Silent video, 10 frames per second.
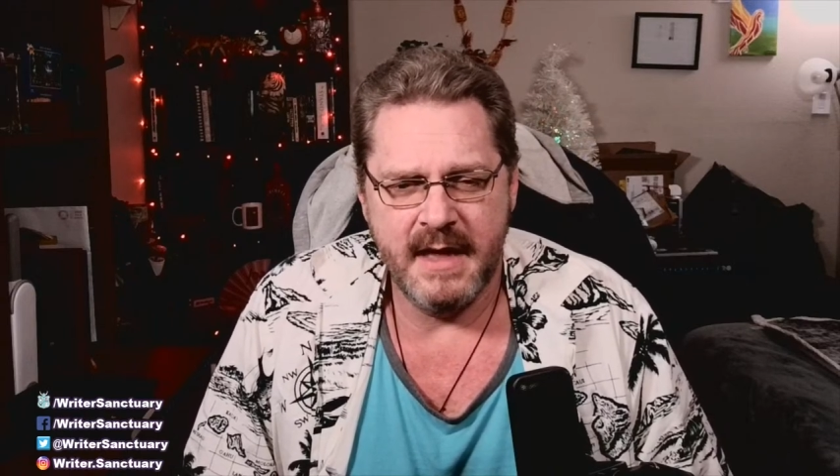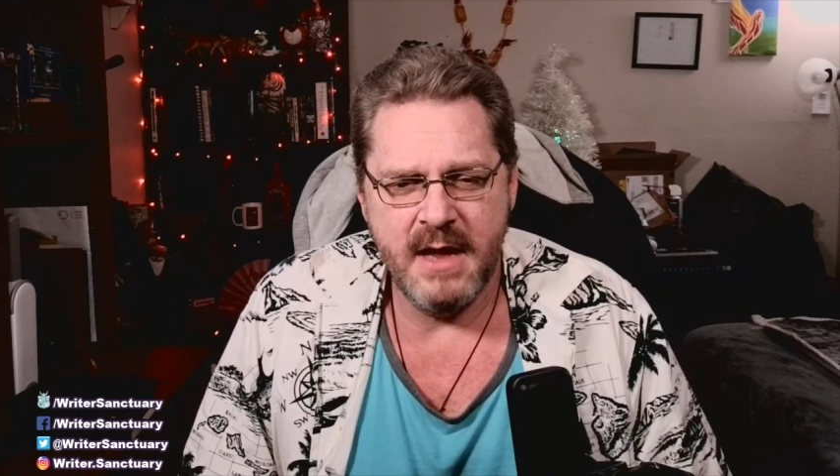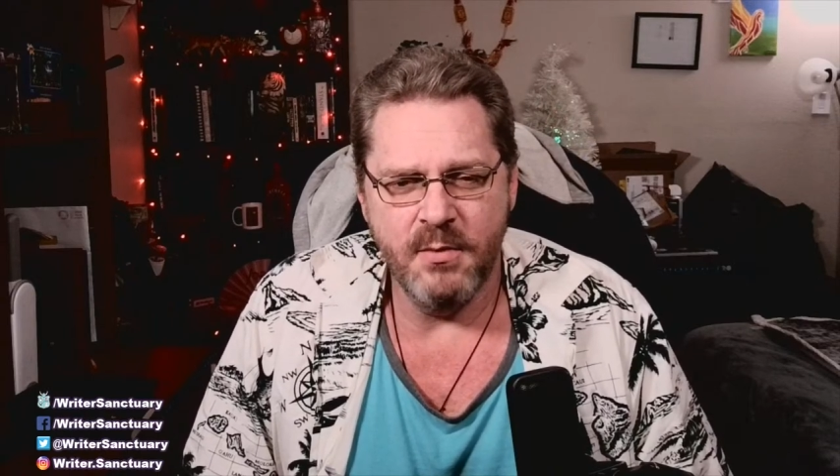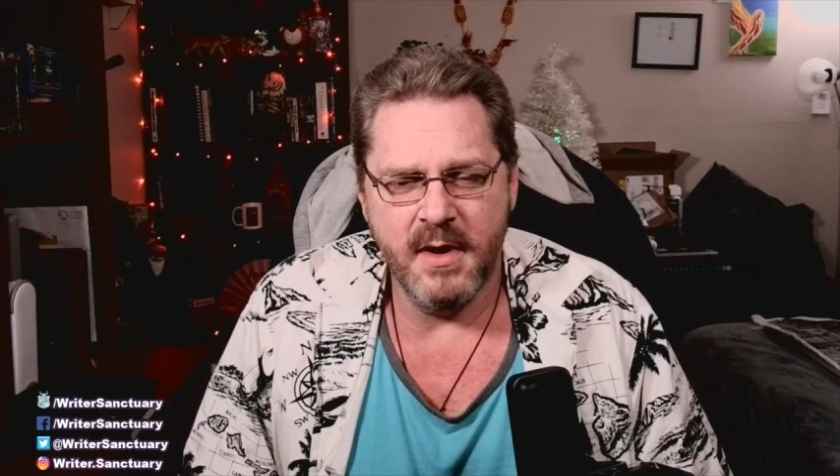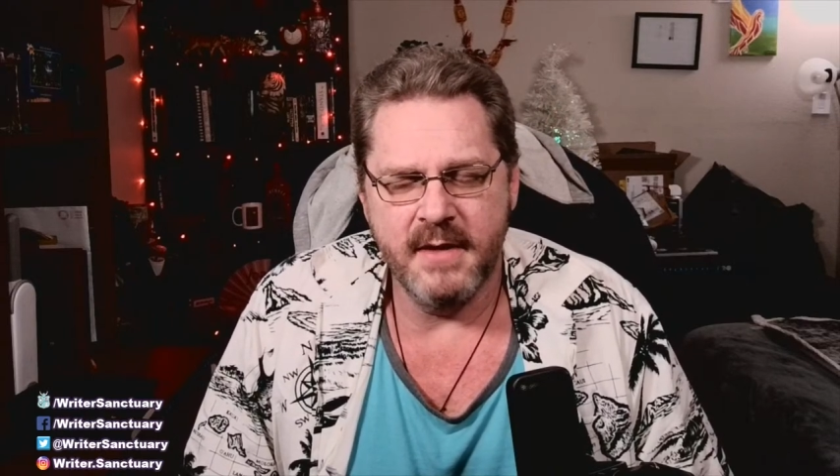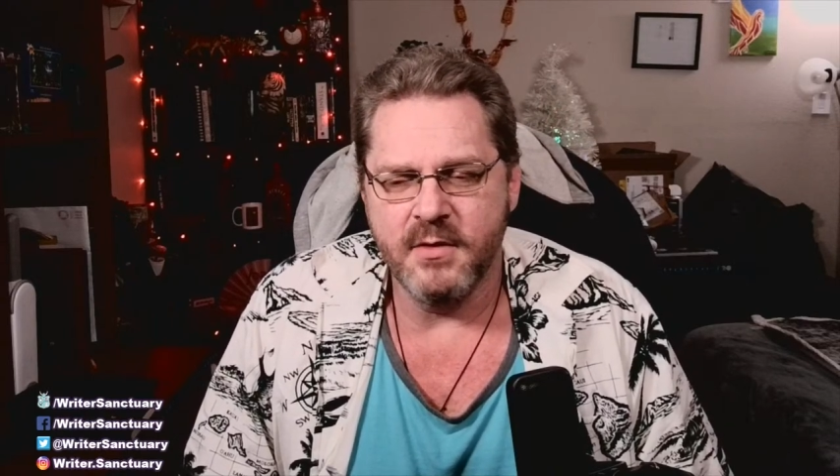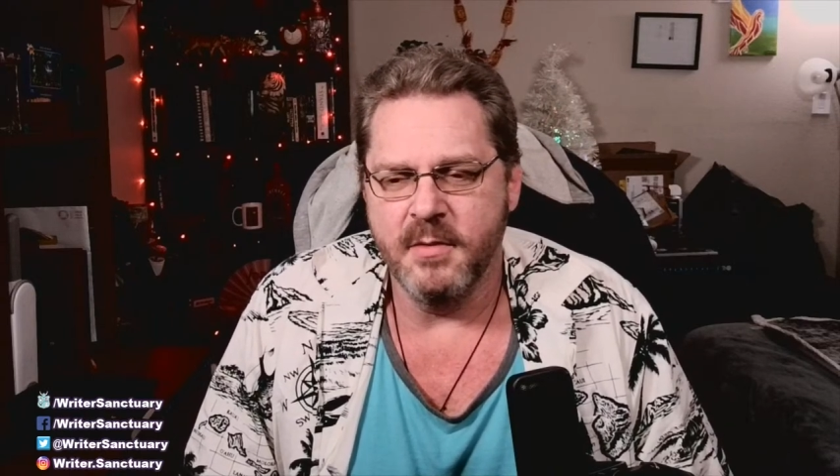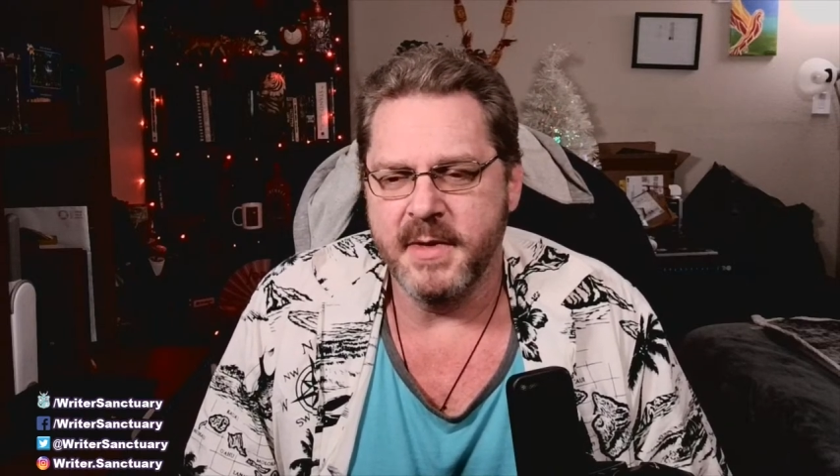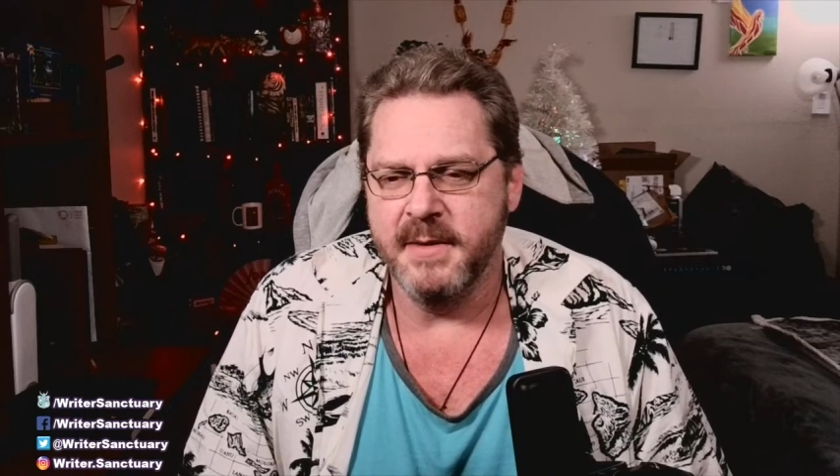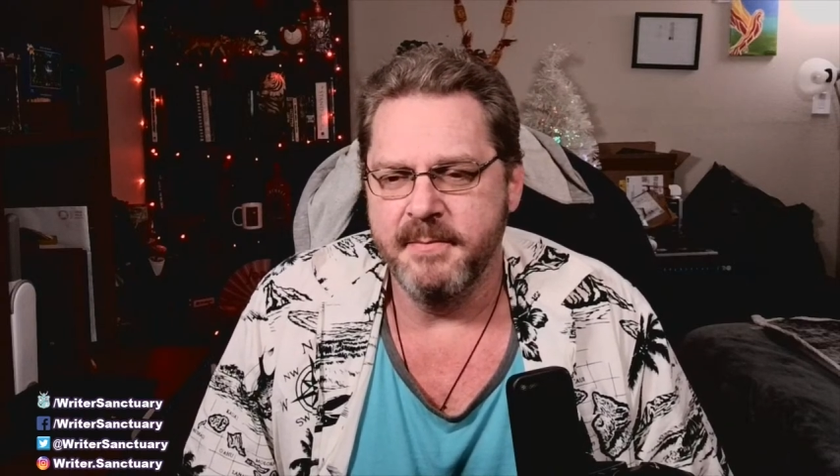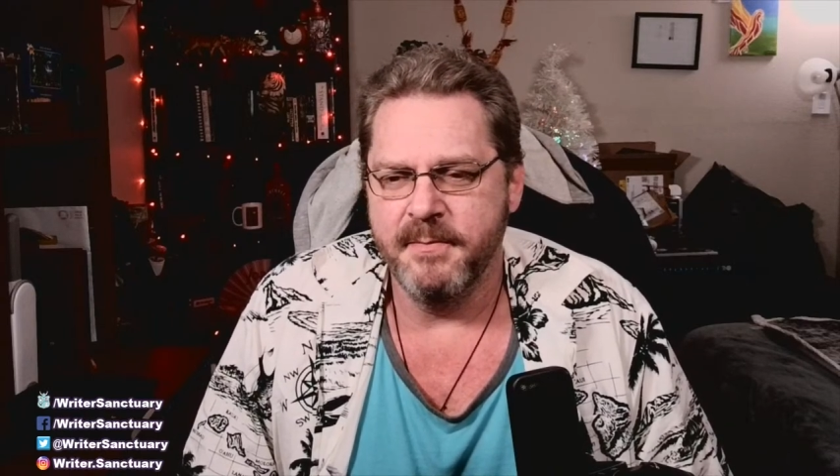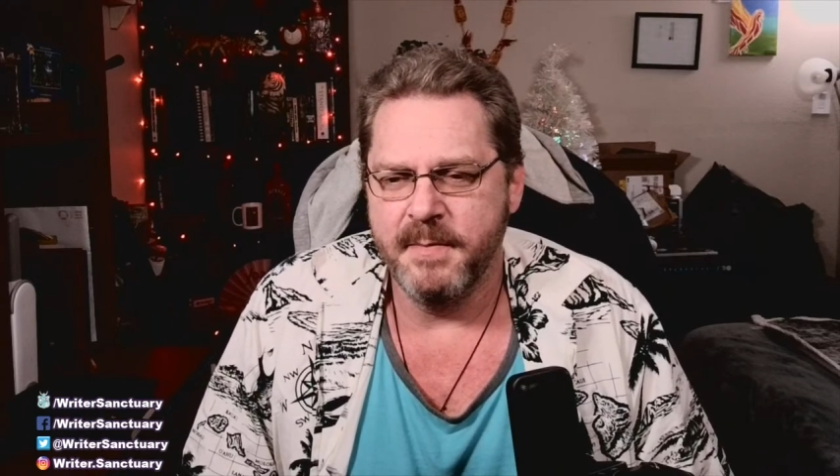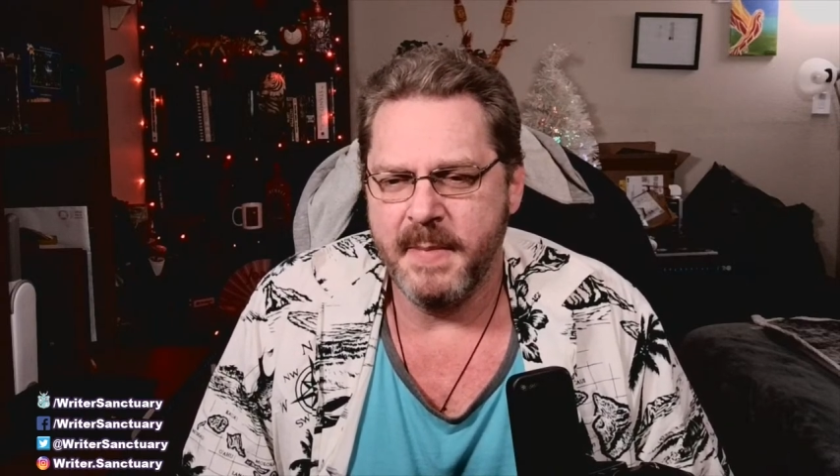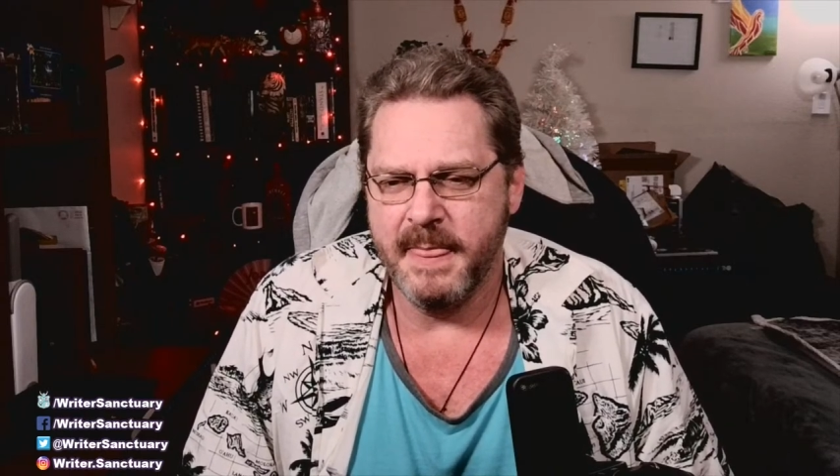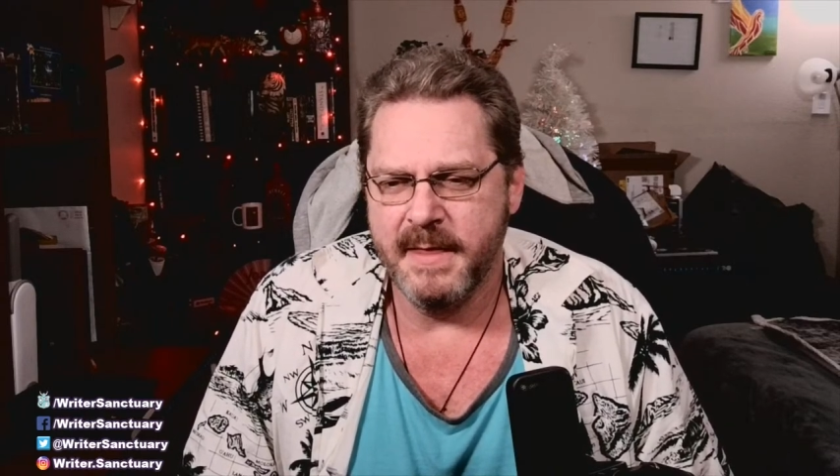Uh, hey, Ron, how's it going, buddy?